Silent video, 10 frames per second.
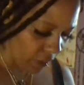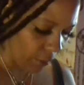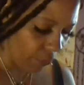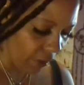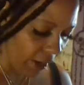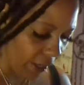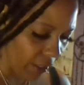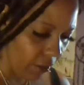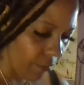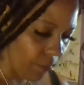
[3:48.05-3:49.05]
their
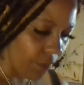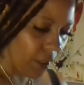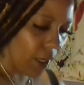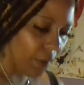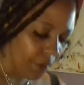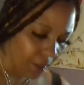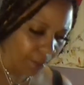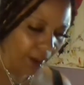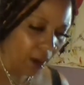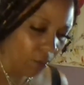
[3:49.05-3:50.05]
pride and their
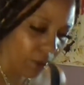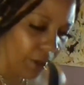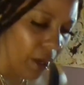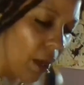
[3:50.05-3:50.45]
power?